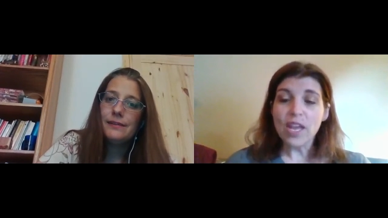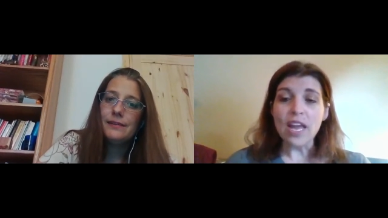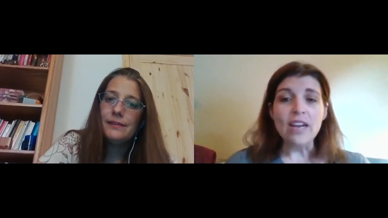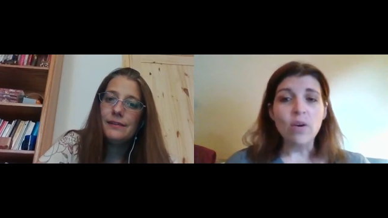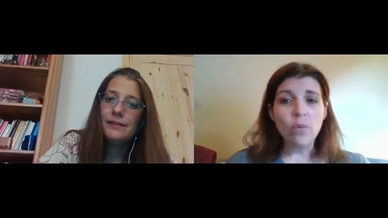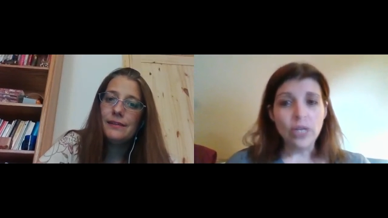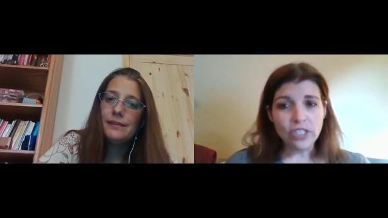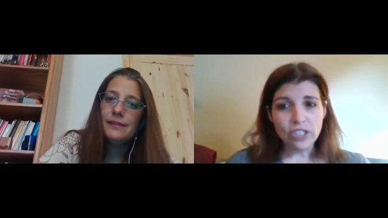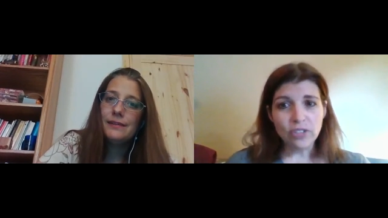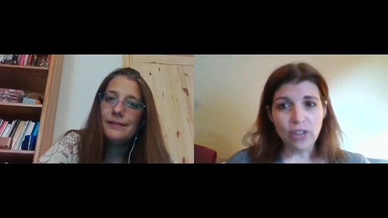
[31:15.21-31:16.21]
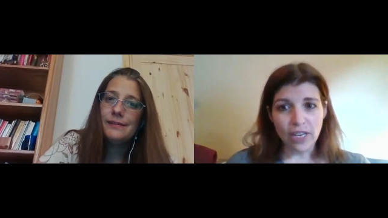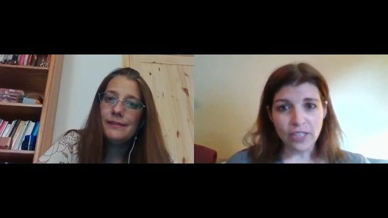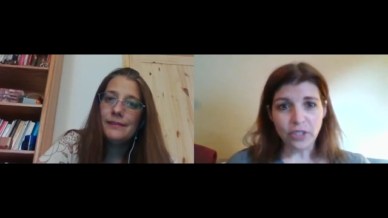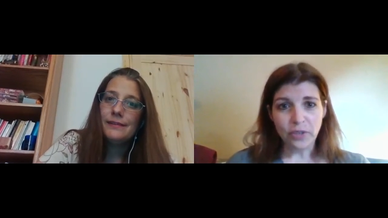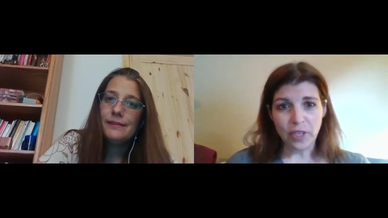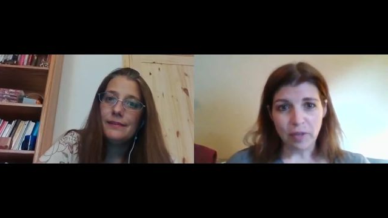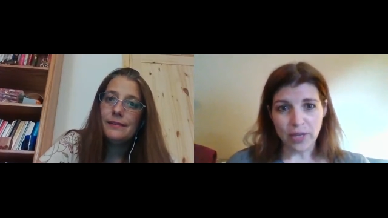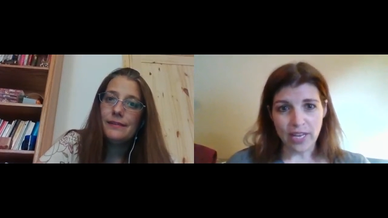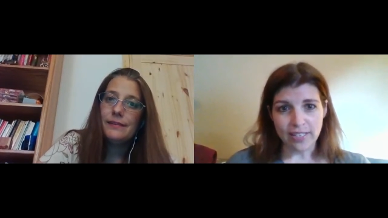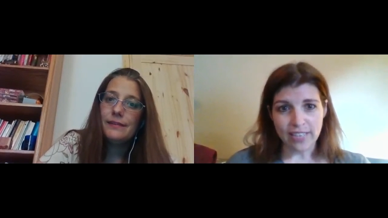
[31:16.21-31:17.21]
Speaker 1: Now, which launch are you going to
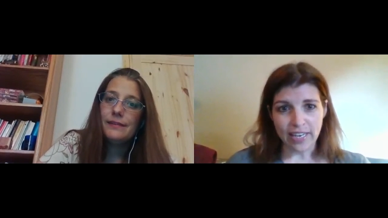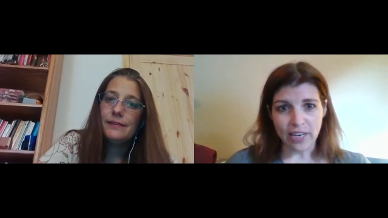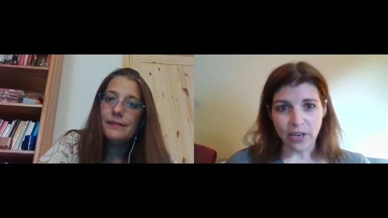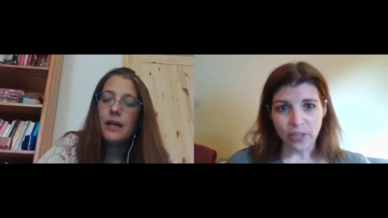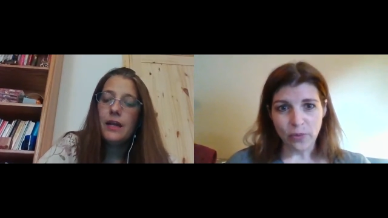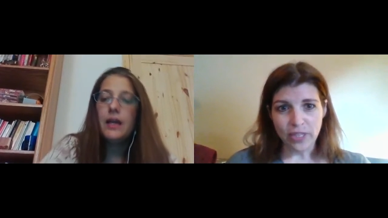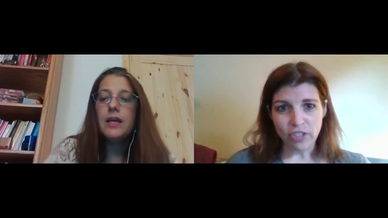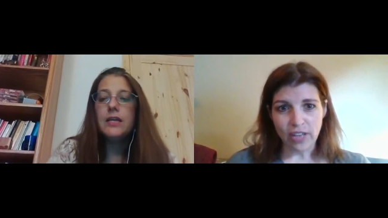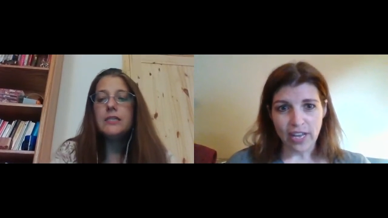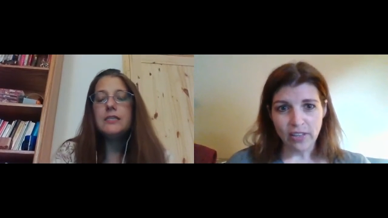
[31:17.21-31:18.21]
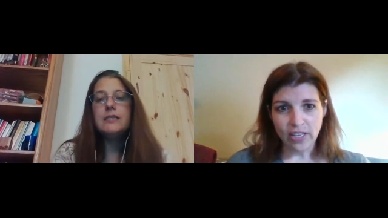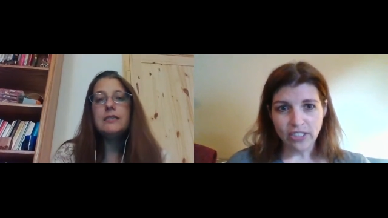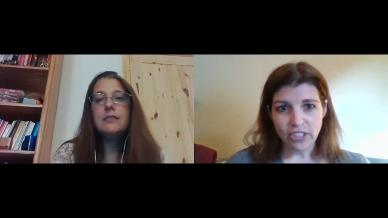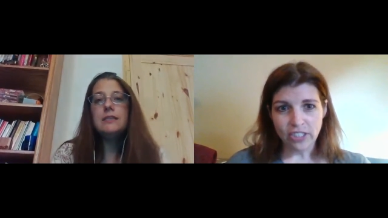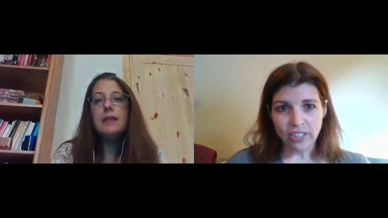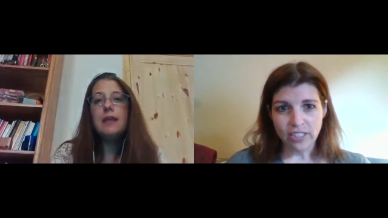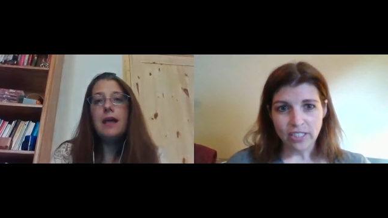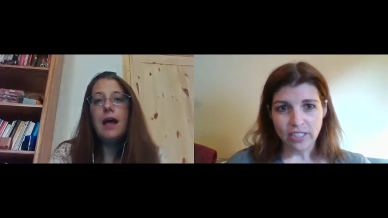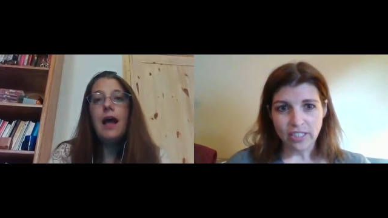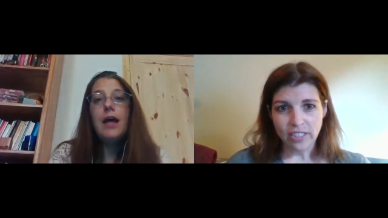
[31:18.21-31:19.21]
be at, Danica? Are you in the July launch?
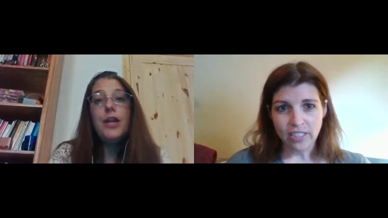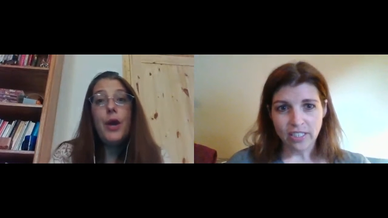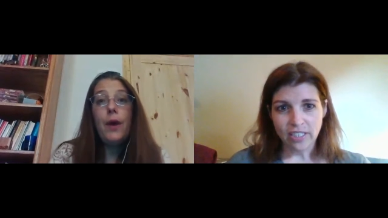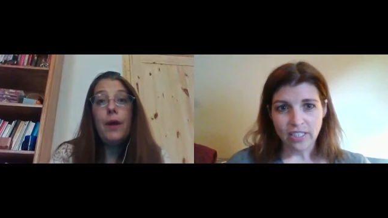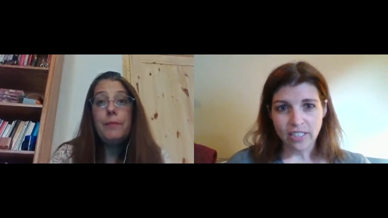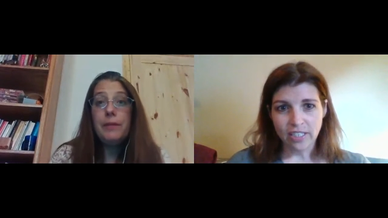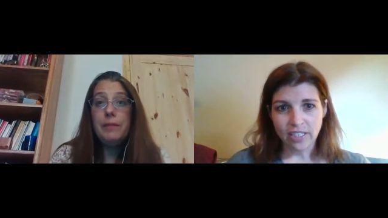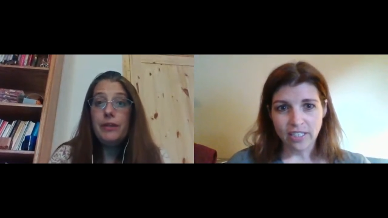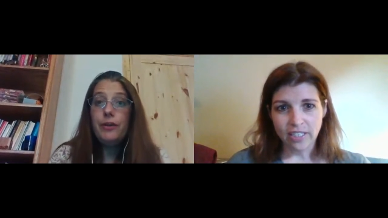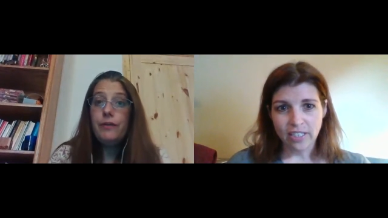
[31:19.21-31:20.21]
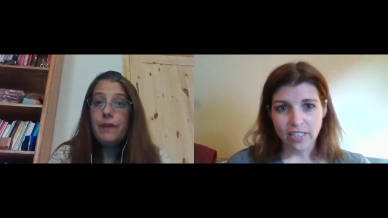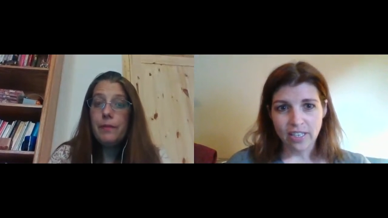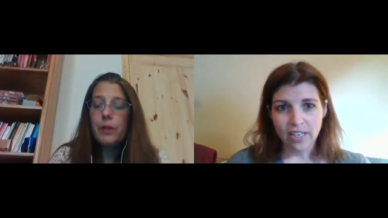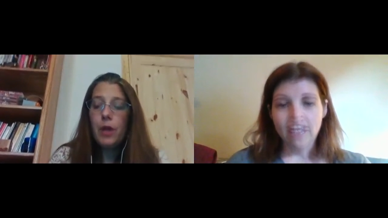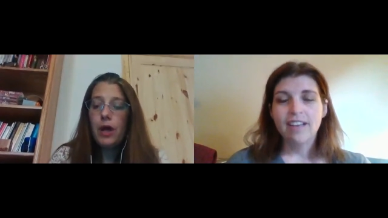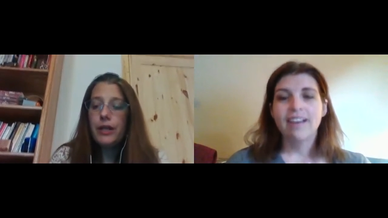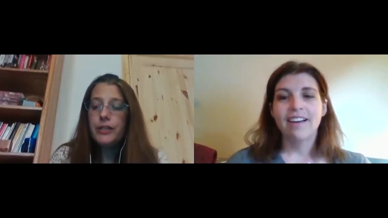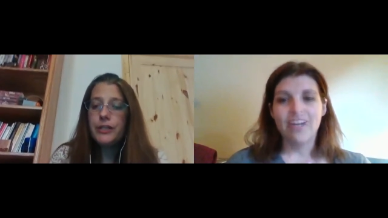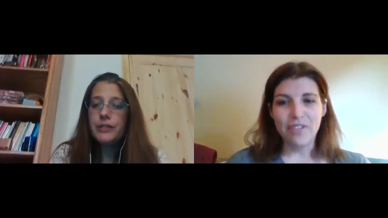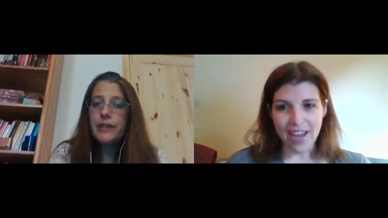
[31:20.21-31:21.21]
No, I'm going to be in the
Speaker 2: November
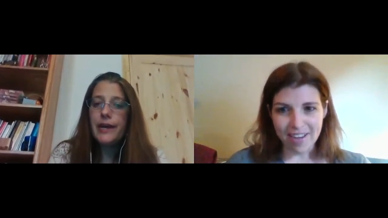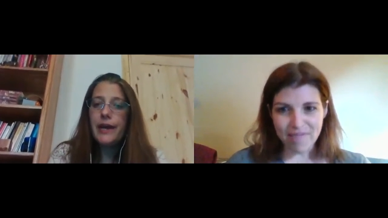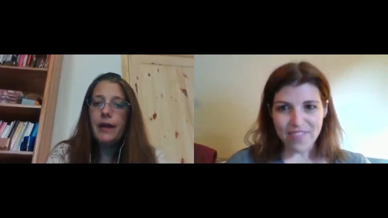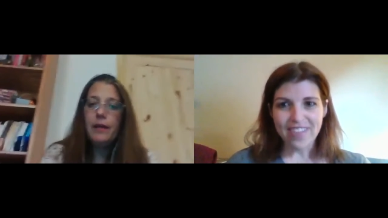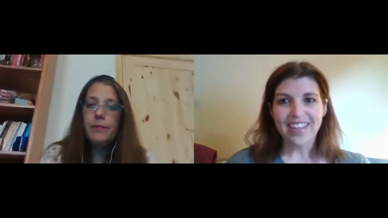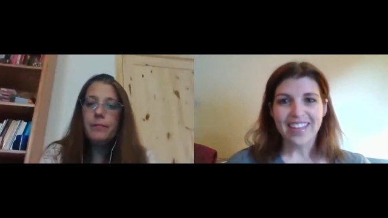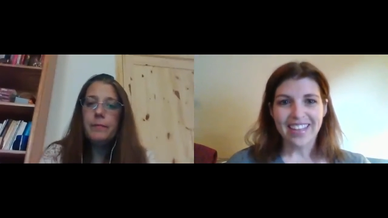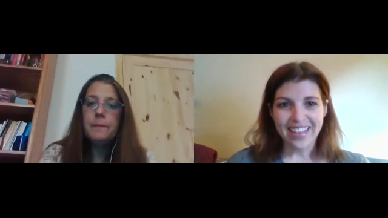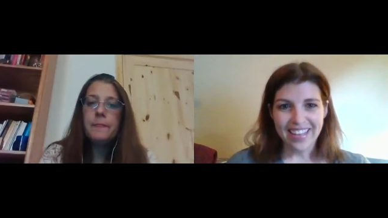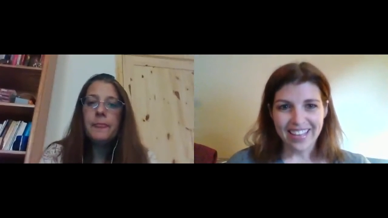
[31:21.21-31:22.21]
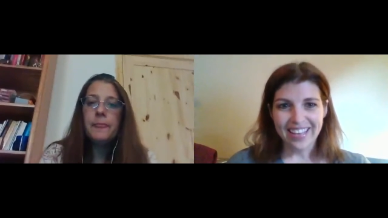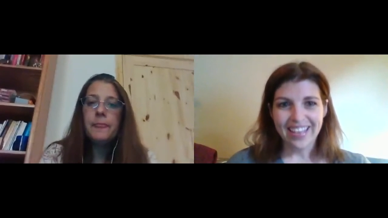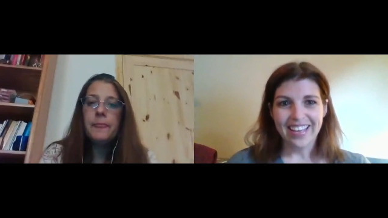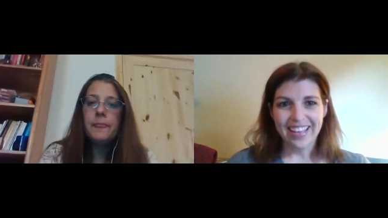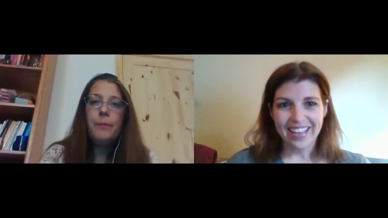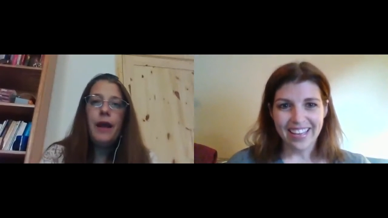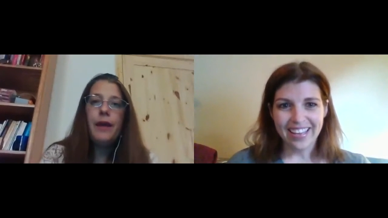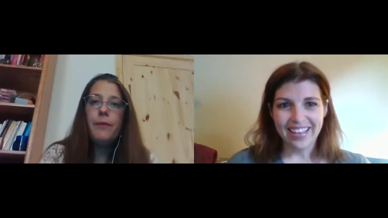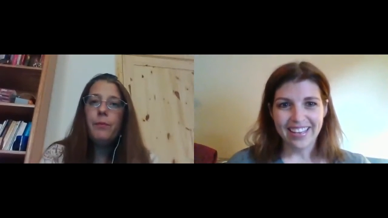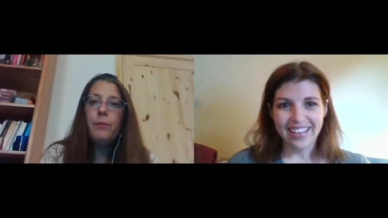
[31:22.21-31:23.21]
launch. Okay.
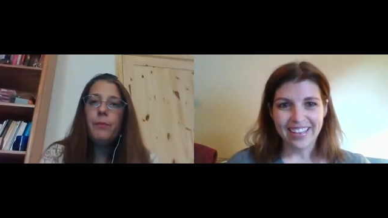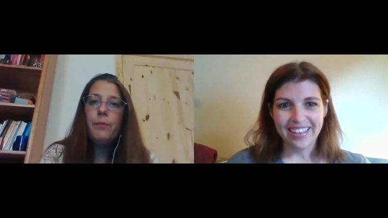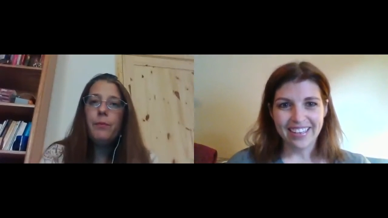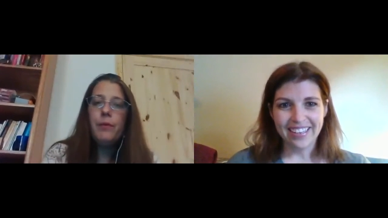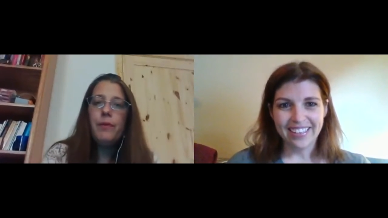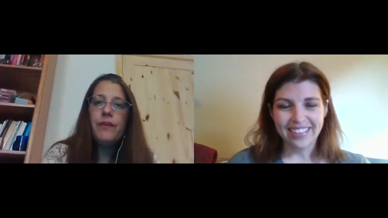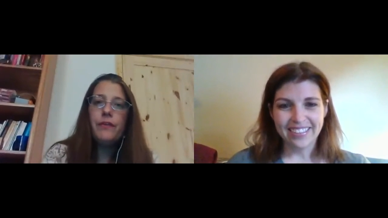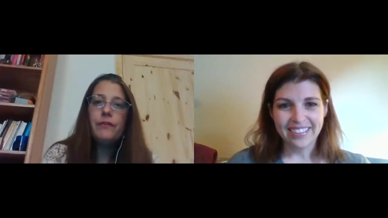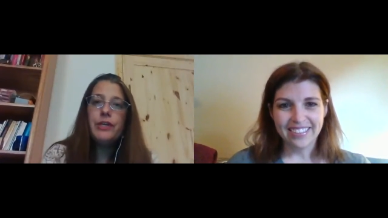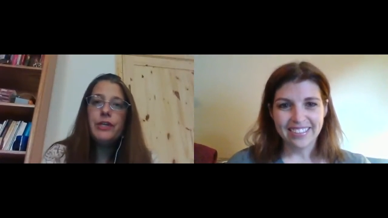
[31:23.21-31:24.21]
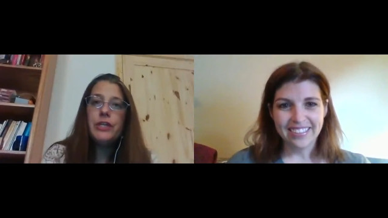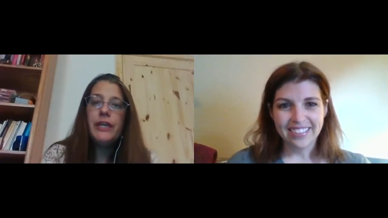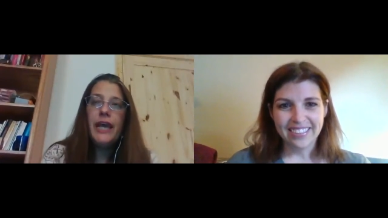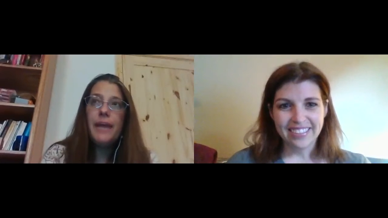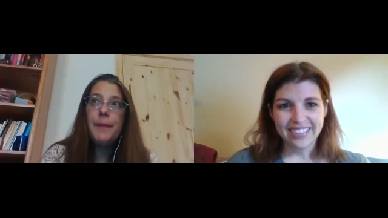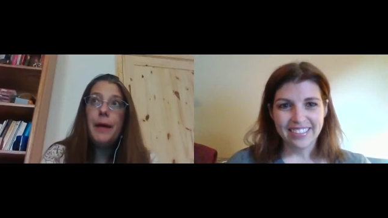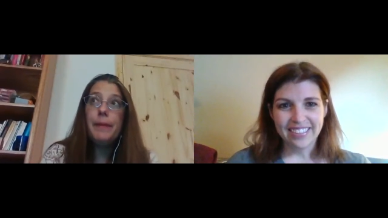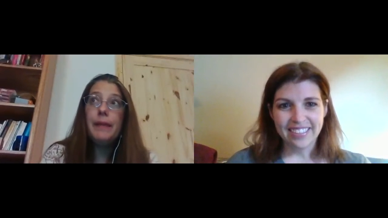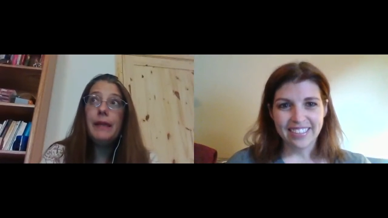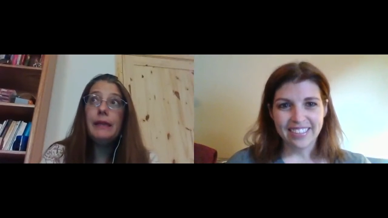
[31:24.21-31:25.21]
When this originally came up,
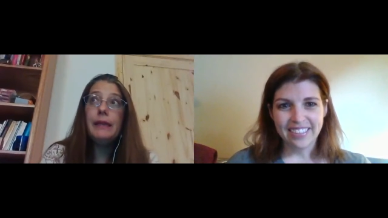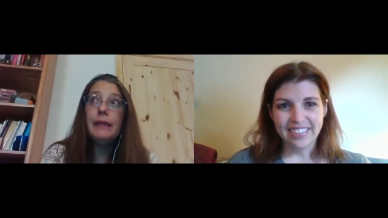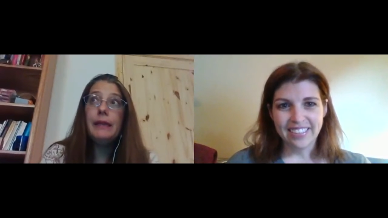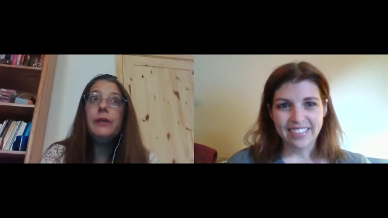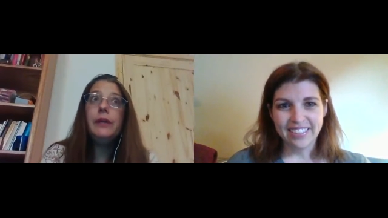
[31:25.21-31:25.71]
it literally